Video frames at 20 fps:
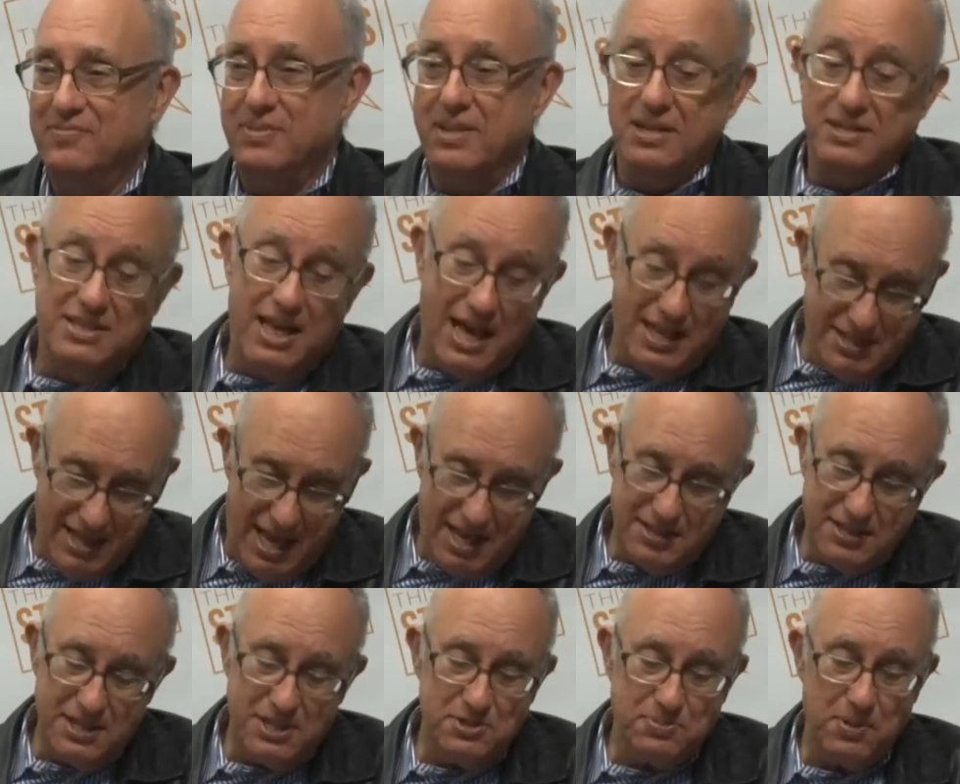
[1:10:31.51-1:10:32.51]
Uh, not,
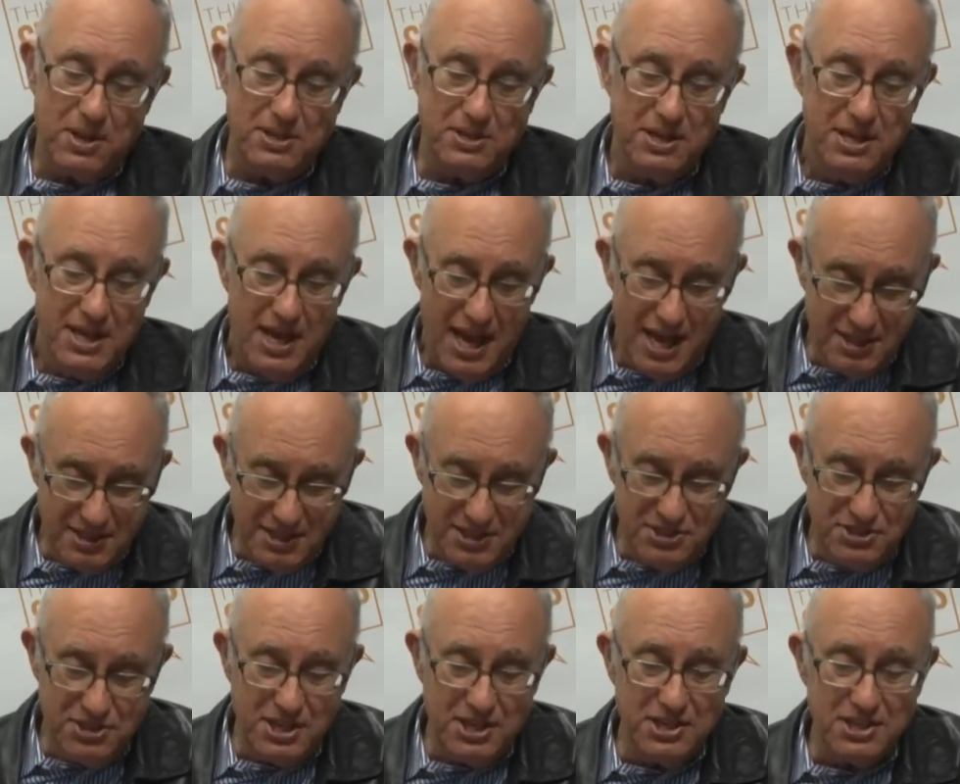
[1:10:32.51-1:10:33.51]
at least at you
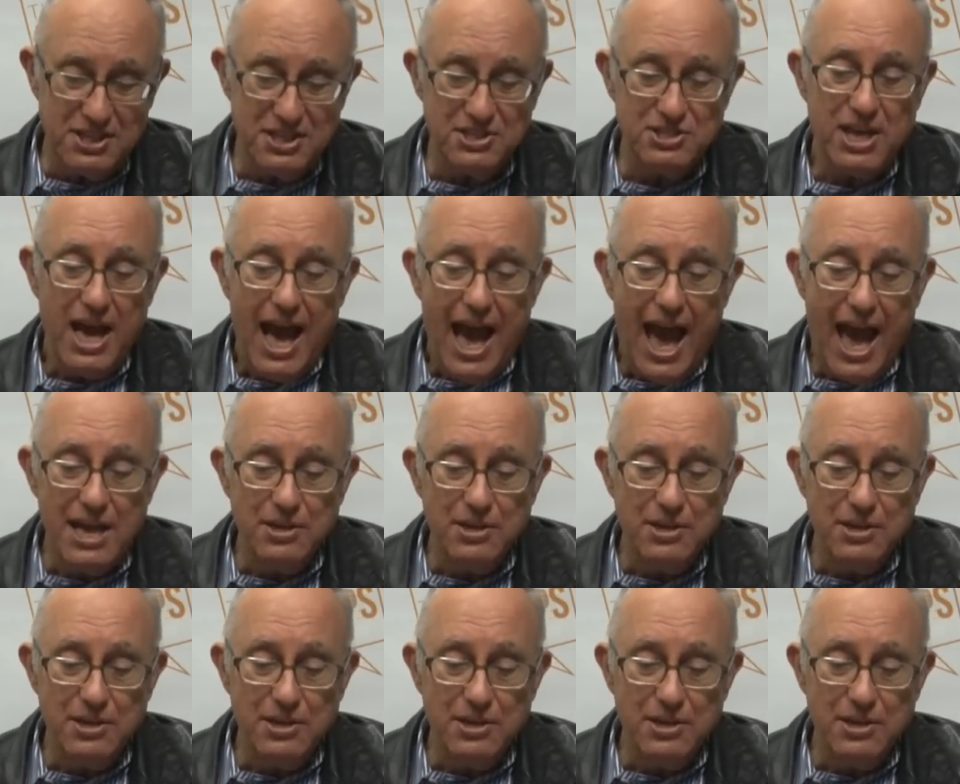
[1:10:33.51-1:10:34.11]
least have to is, hide.